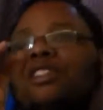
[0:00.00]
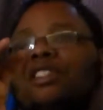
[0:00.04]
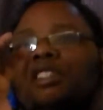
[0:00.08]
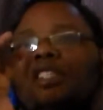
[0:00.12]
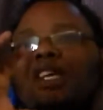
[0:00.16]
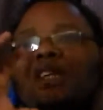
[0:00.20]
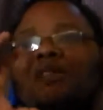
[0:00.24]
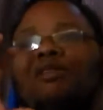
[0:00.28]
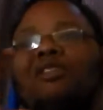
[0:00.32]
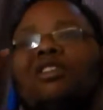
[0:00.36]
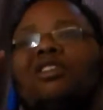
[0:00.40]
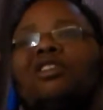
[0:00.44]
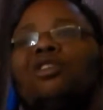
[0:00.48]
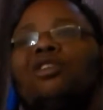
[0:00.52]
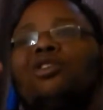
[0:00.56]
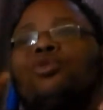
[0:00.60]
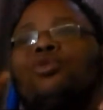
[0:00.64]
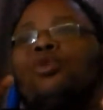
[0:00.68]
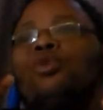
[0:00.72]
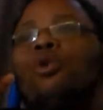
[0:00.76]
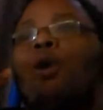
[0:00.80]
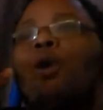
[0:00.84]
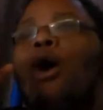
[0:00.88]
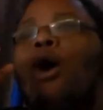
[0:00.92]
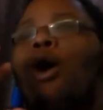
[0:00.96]
Detective
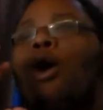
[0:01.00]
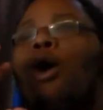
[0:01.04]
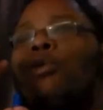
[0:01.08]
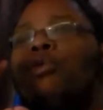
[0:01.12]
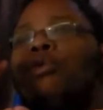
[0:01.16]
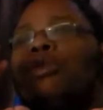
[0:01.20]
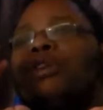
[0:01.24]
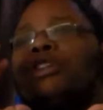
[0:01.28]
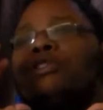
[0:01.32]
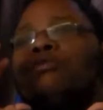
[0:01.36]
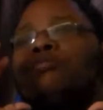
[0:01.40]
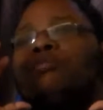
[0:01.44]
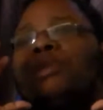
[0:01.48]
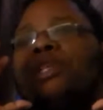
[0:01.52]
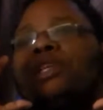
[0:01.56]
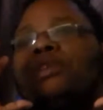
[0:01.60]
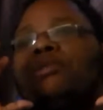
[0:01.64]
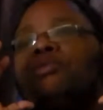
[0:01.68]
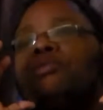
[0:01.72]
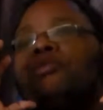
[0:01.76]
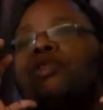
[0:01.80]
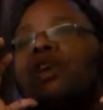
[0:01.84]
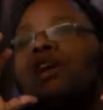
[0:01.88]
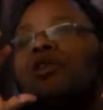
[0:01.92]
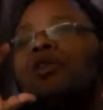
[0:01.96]
shows will always
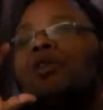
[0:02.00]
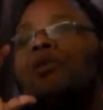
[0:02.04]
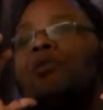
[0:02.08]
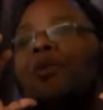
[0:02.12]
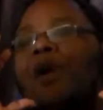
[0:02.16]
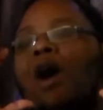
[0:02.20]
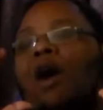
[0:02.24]
be very